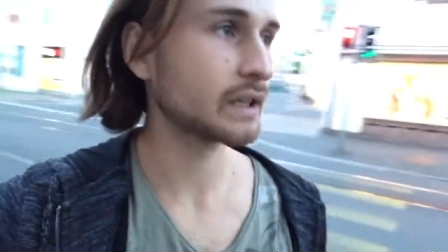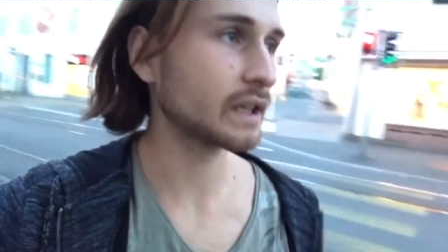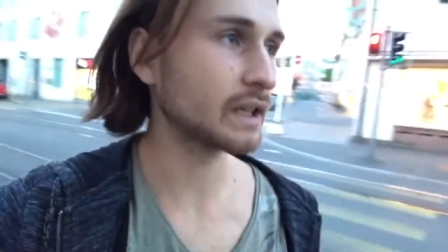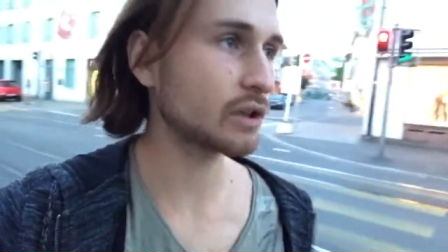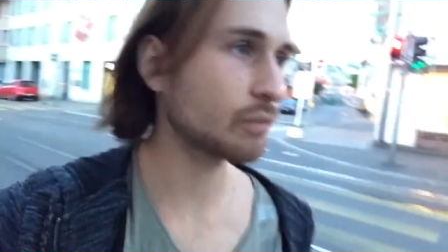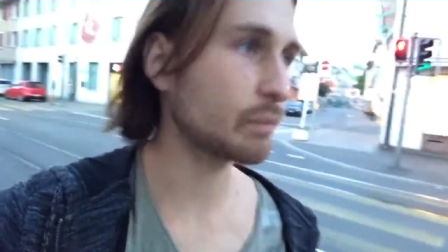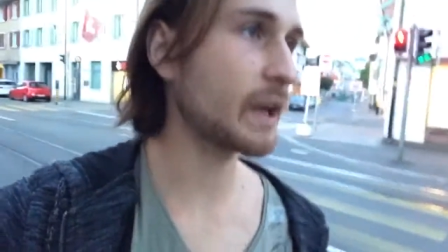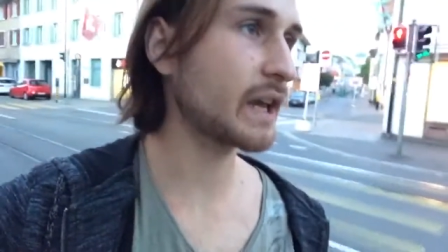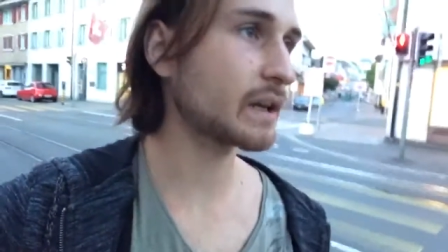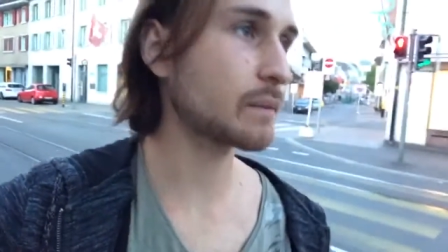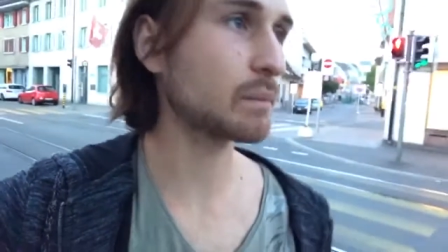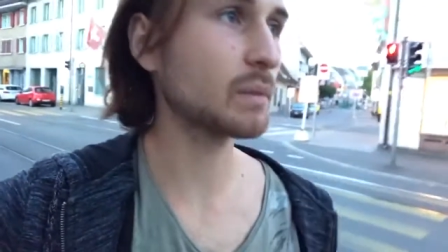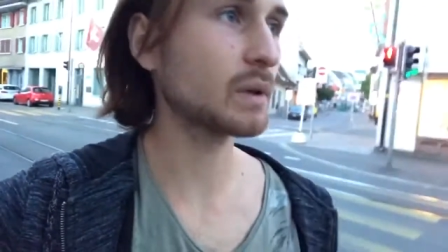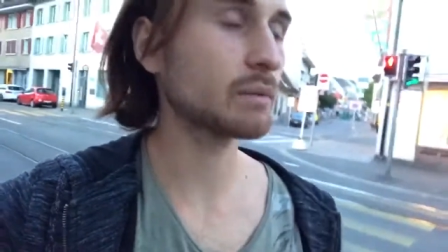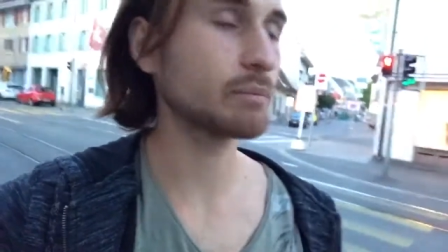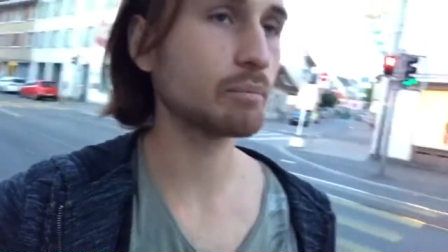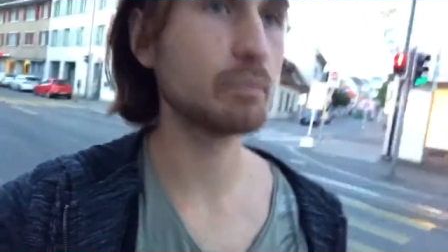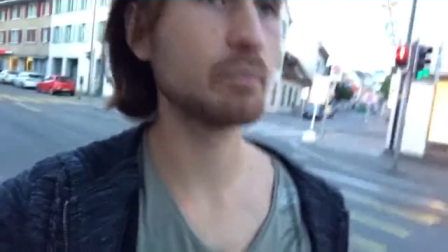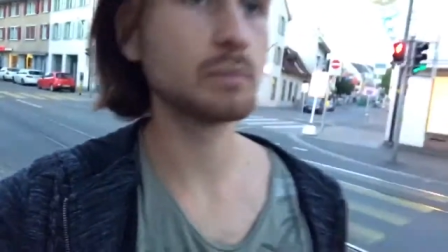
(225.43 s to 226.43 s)
then you make
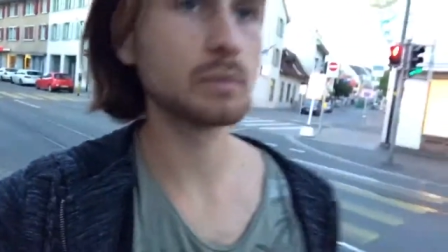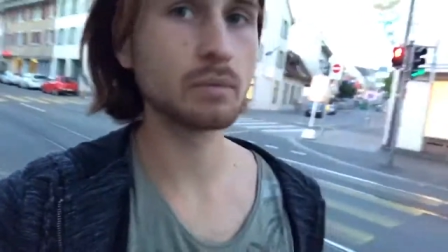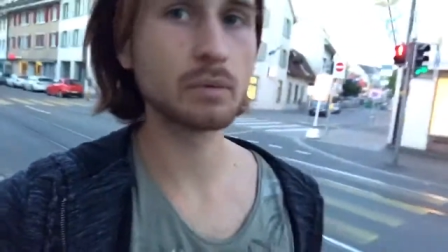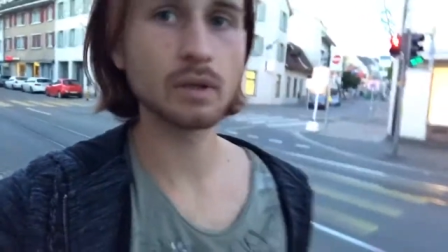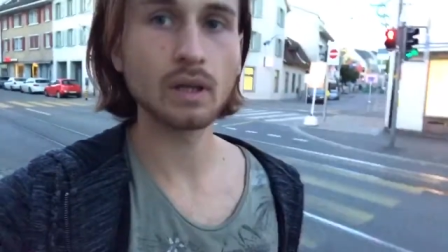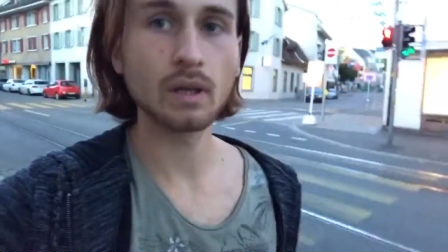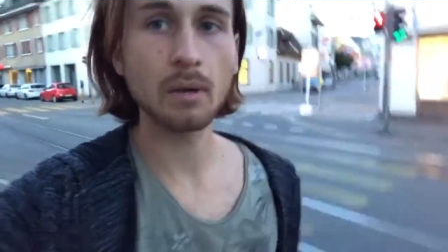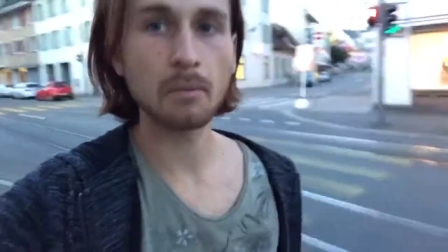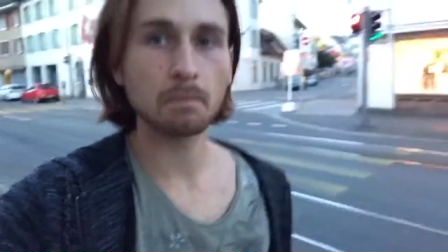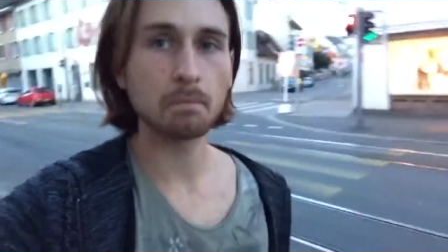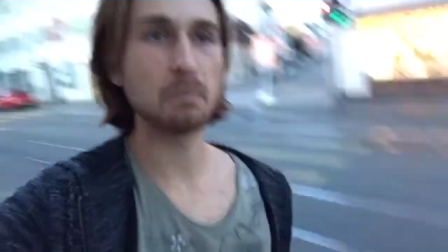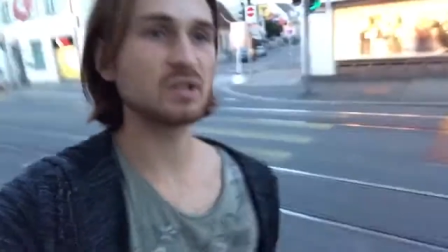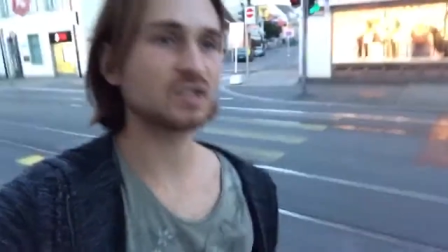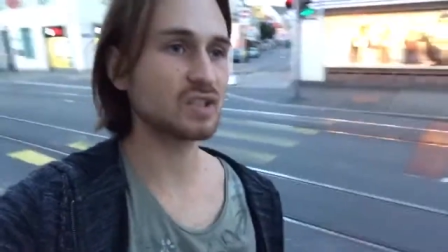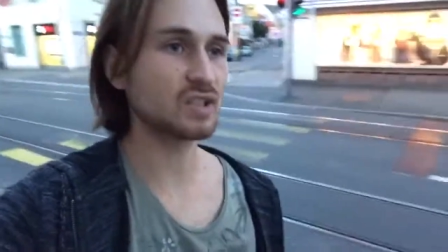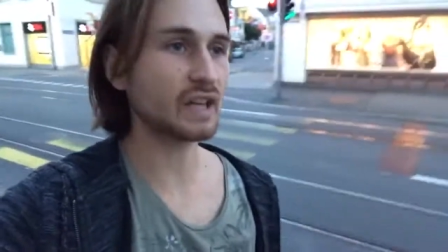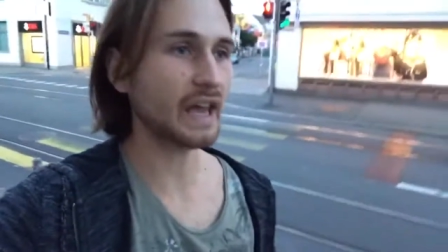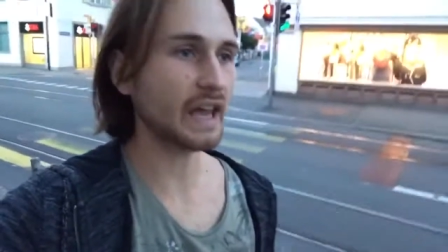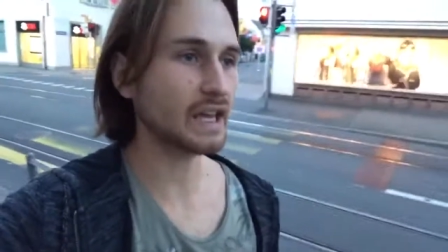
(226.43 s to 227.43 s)

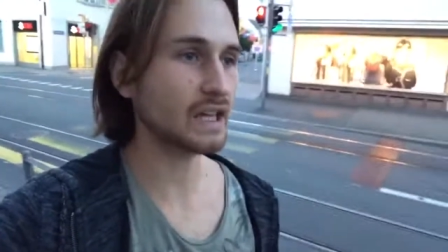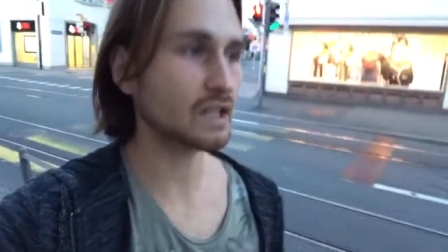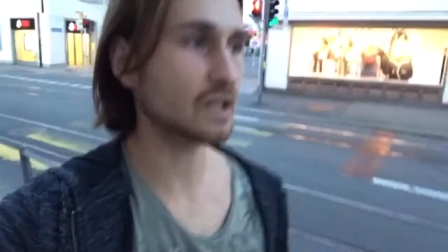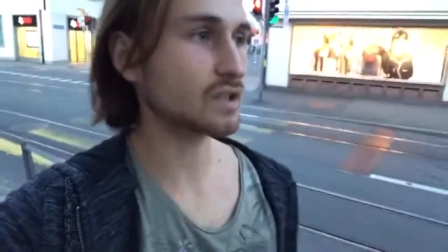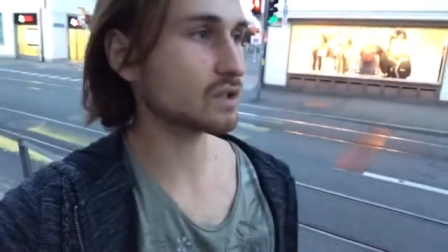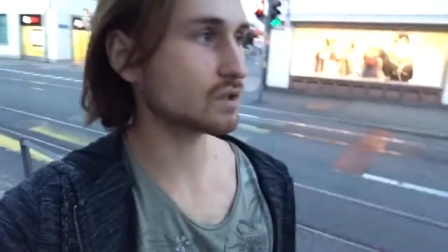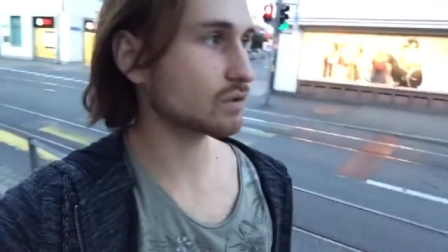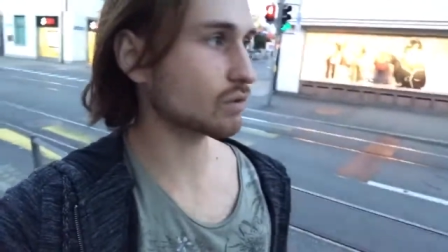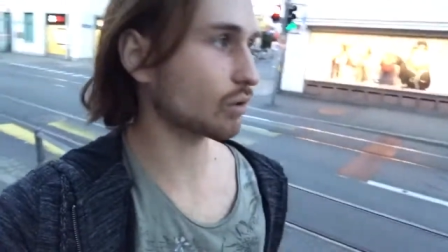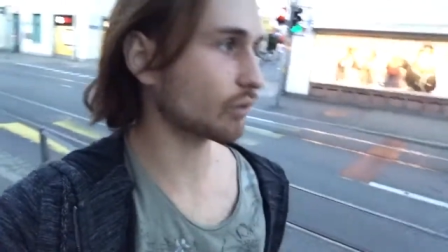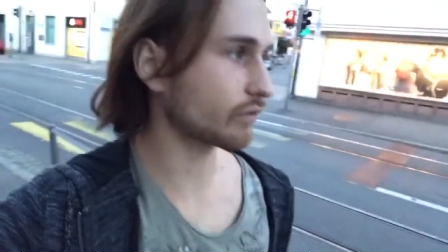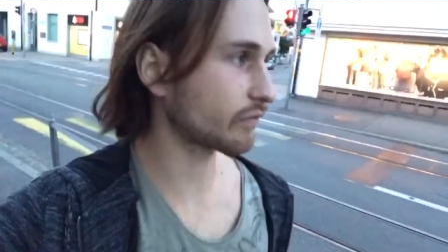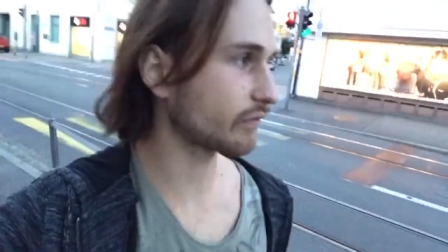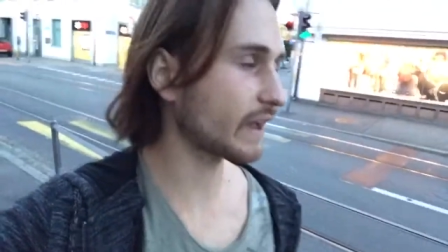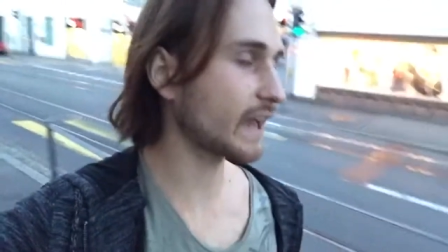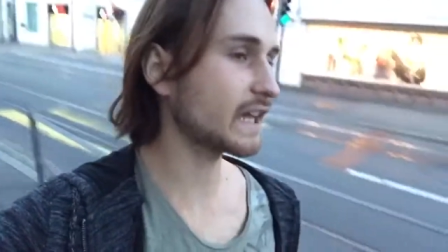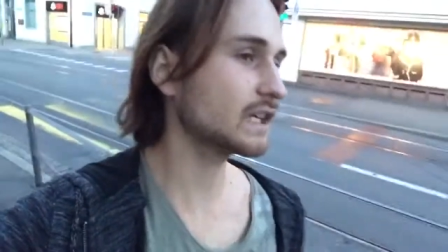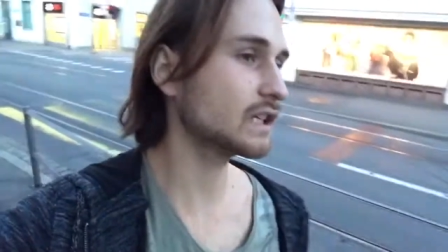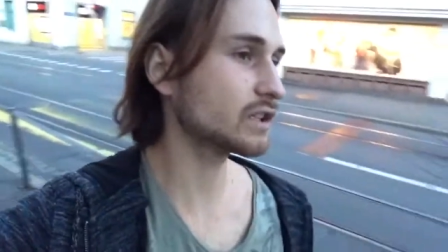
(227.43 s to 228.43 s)
mistakes or
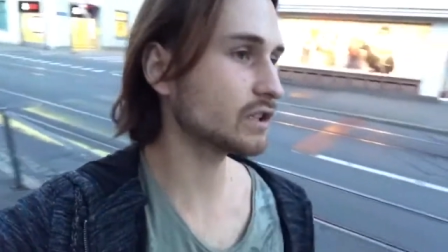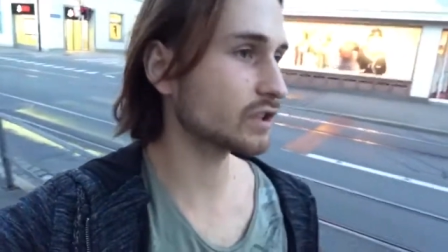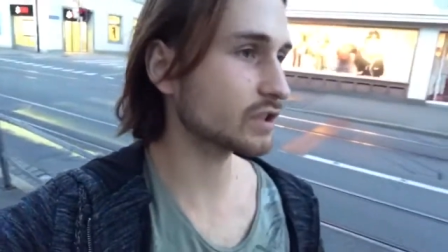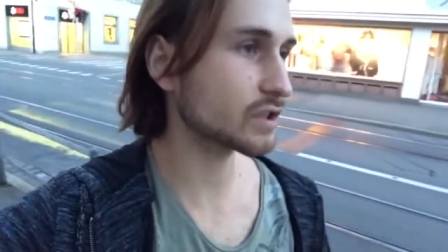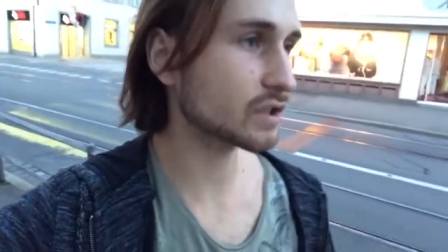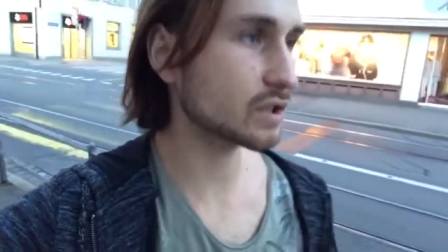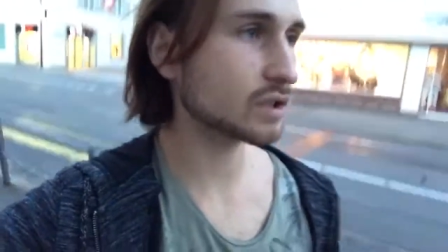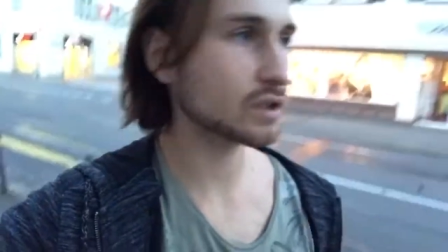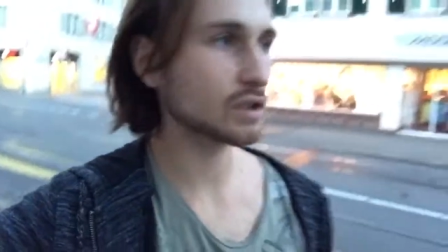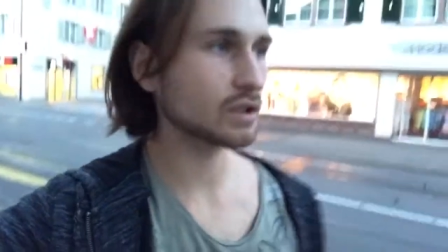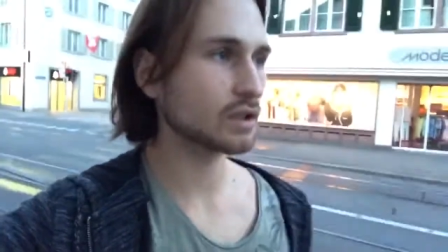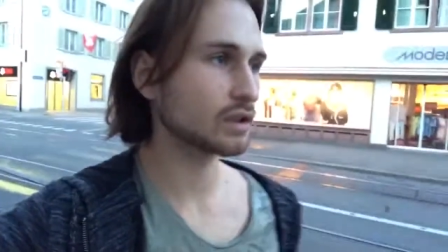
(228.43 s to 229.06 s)
failures